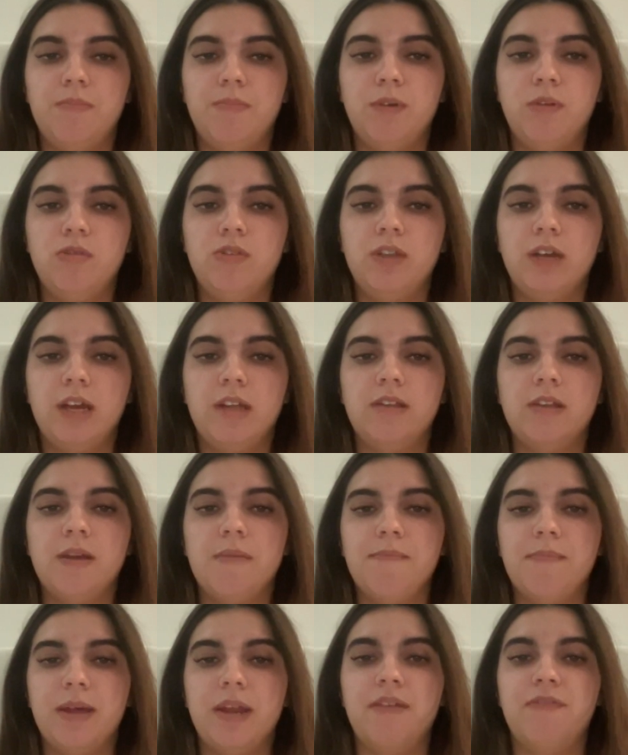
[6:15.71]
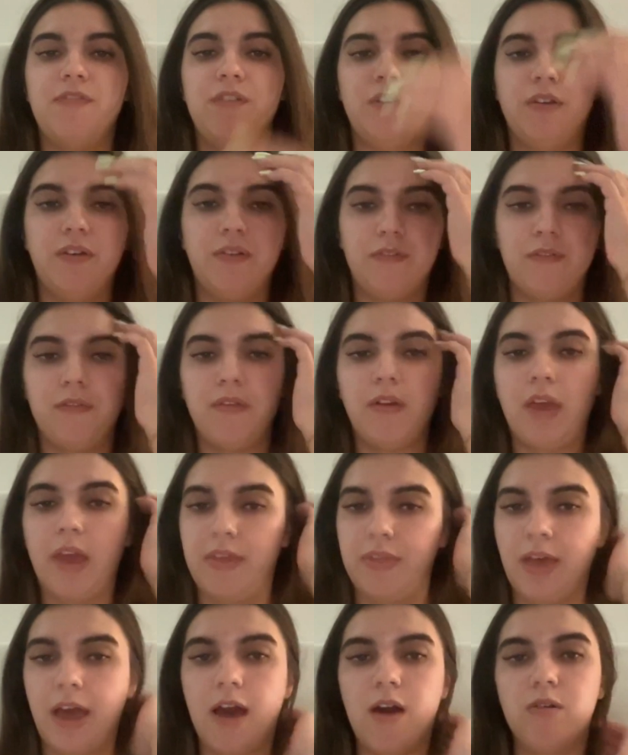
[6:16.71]
both sides can benefit
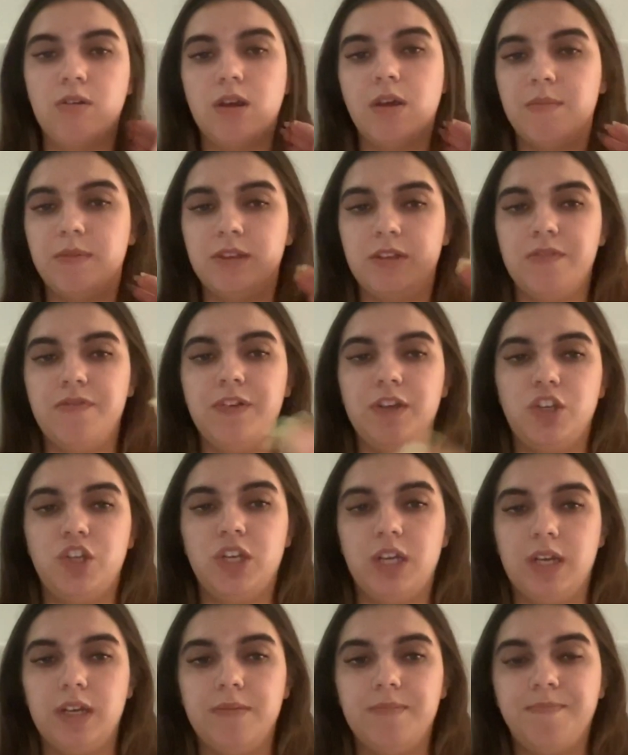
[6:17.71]
and the outcome is efficient.